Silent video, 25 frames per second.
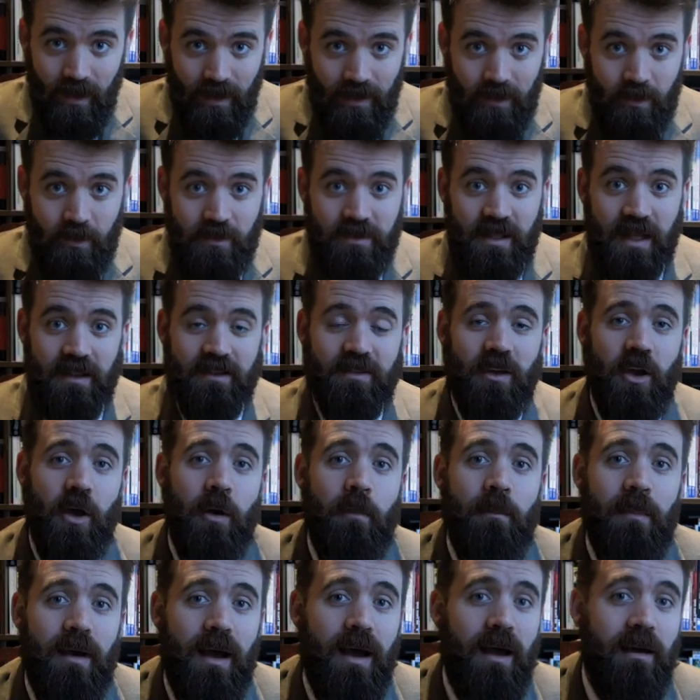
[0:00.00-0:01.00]
I use that
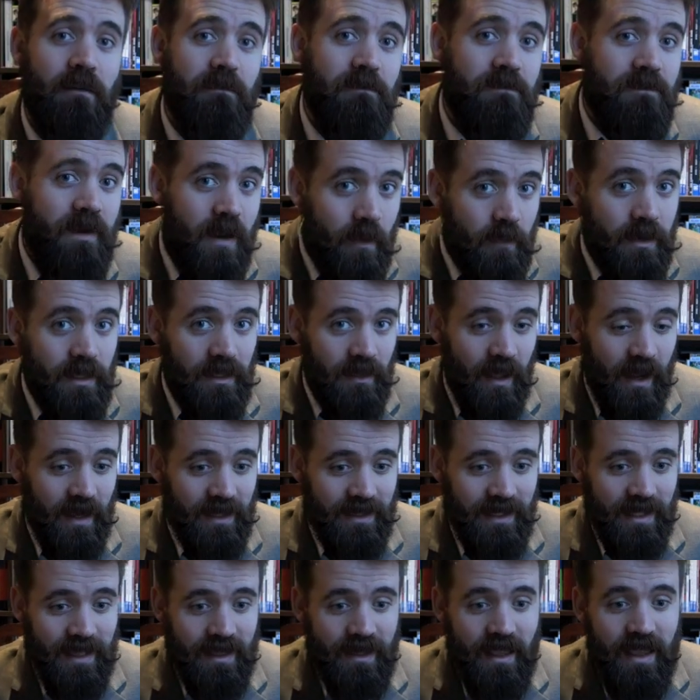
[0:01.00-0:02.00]
term very
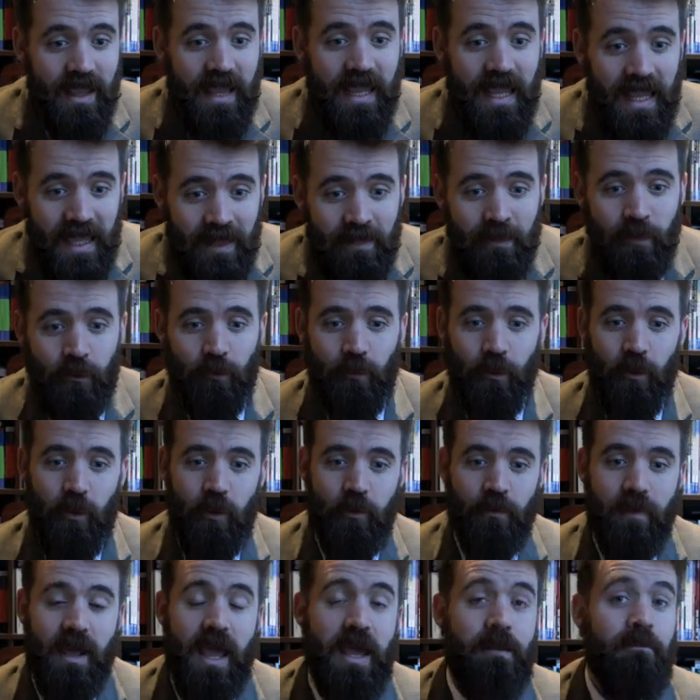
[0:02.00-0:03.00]
lightly, in the
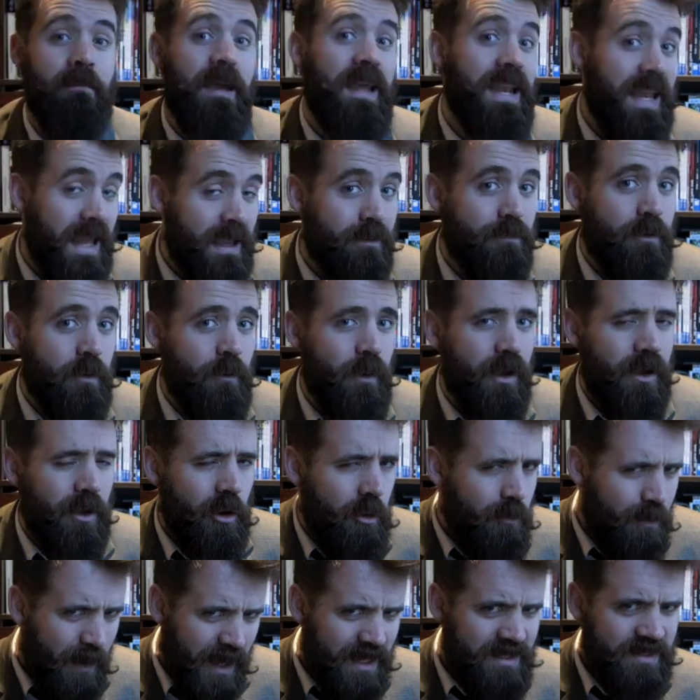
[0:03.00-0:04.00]
room, and men everywhere
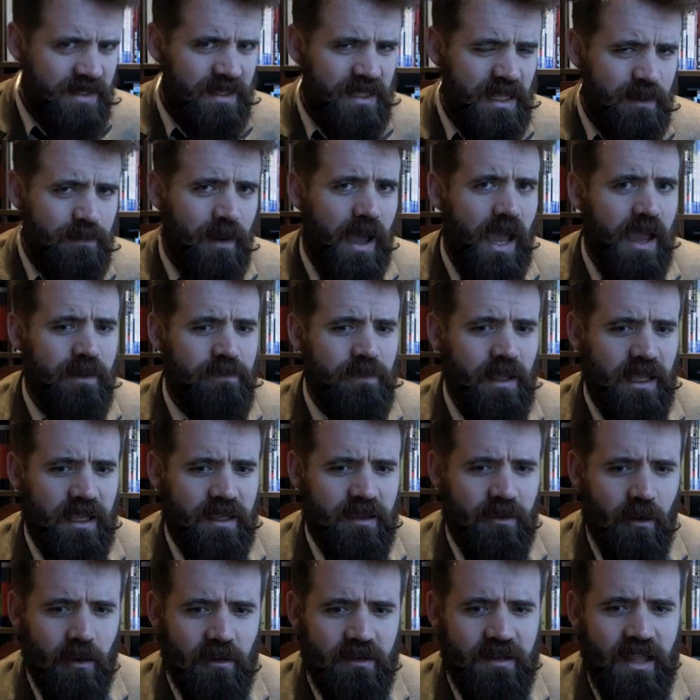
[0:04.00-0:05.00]
who basically behave
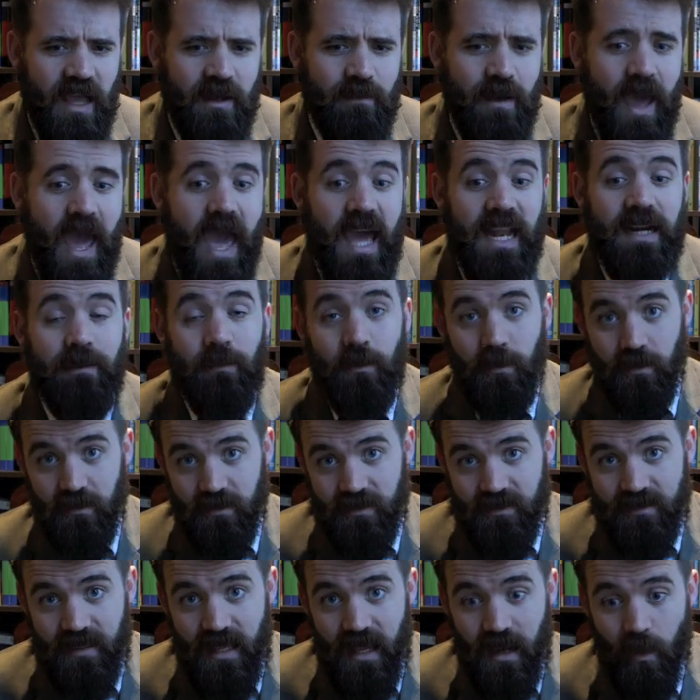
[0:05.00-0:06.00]
like goddamn
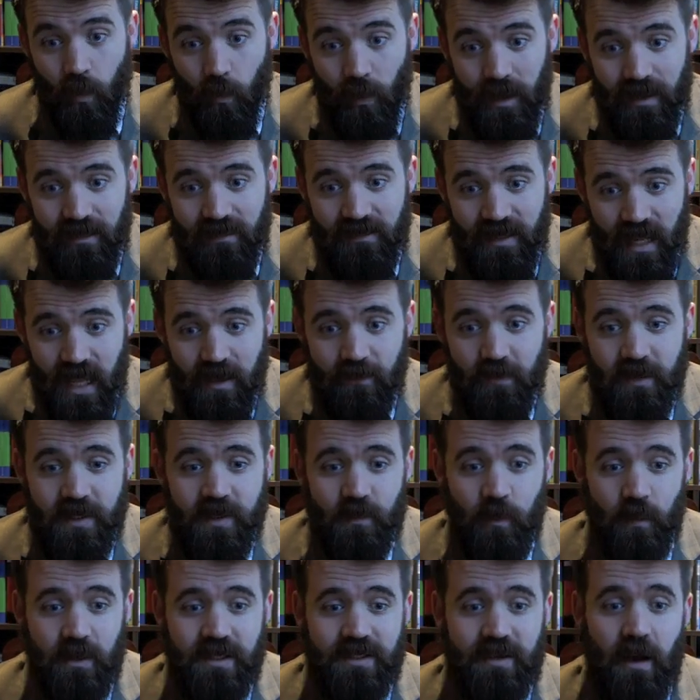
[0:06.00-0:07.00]
animals. Now, when
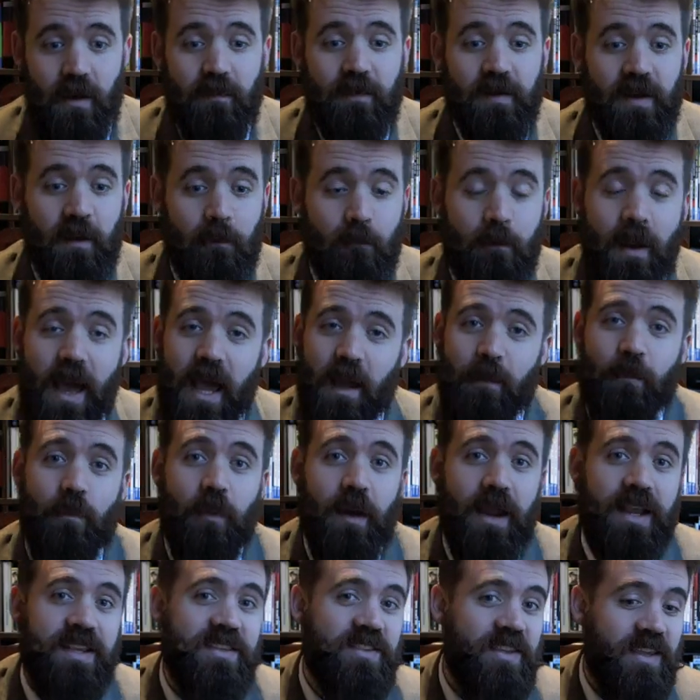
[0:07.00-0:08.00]
Davis was offered a back
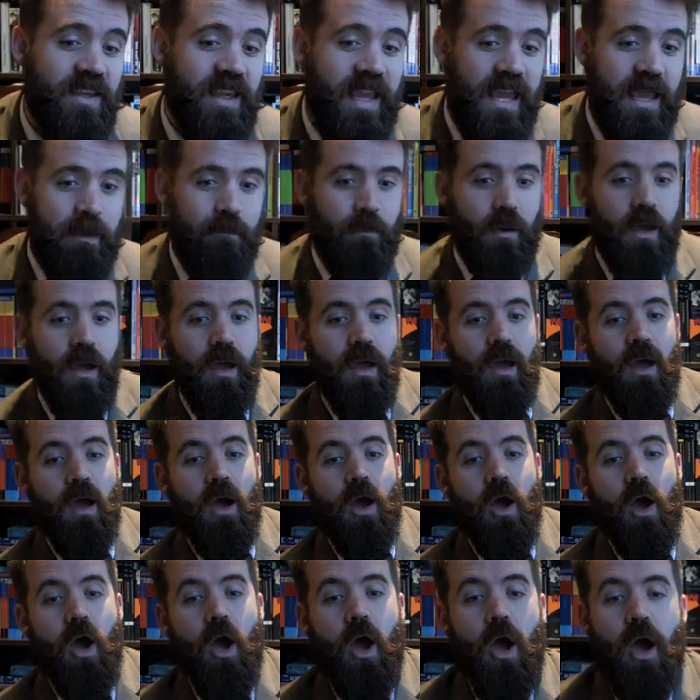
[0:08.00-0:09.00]
brace to keep
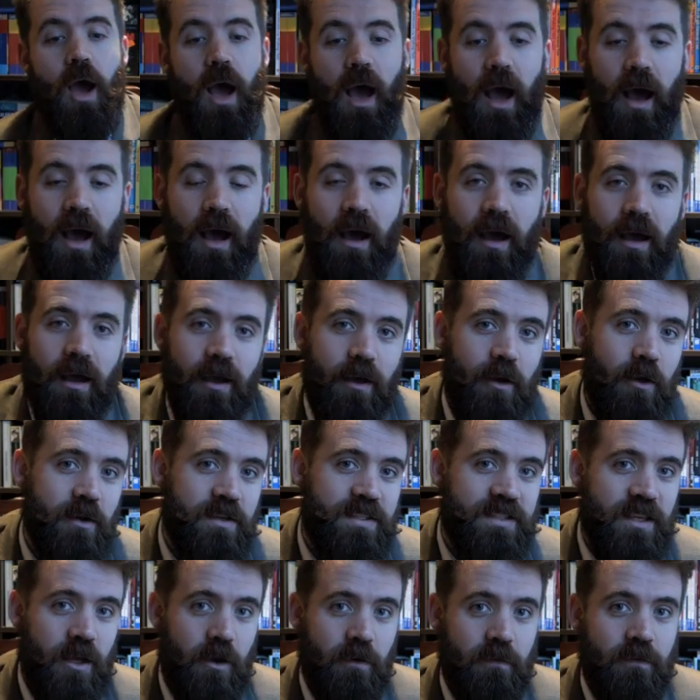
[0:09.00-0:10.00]

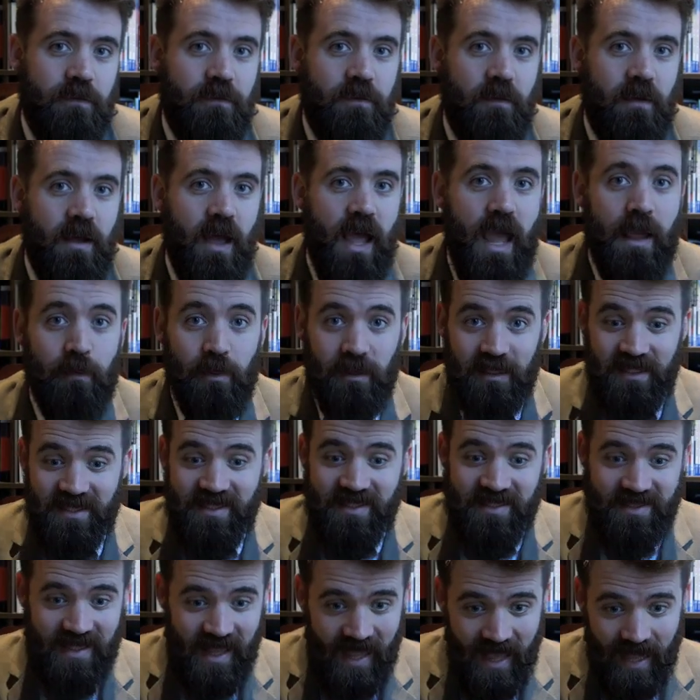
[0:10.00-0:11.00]
herself able to
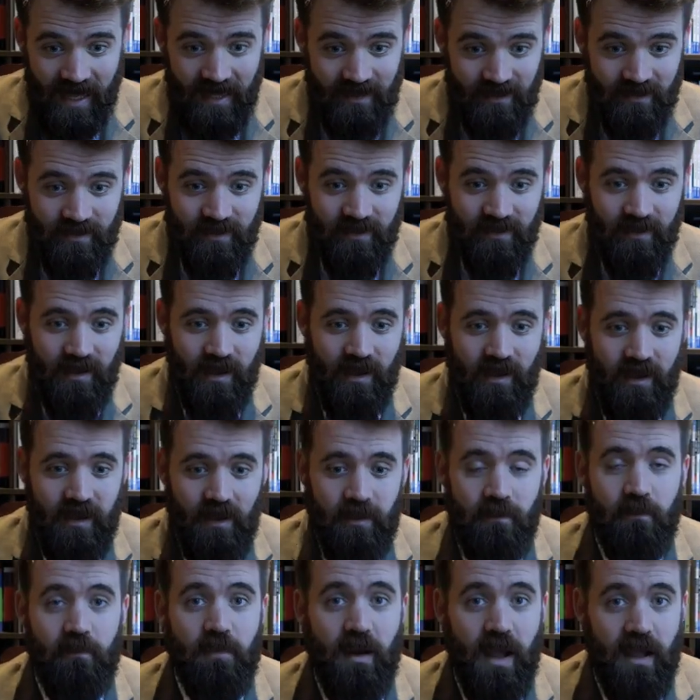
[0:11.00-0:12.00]
stand
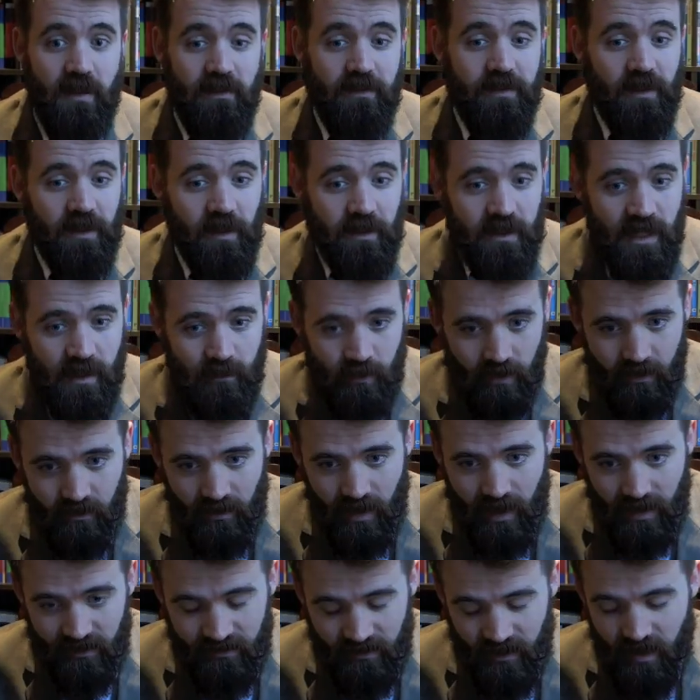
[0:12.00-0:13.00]
by a fellow
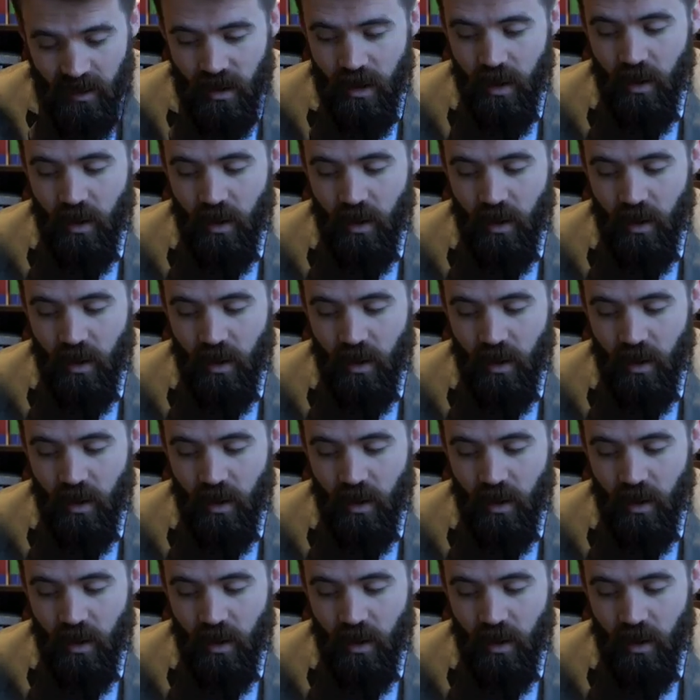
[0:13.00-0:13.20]
Democrat,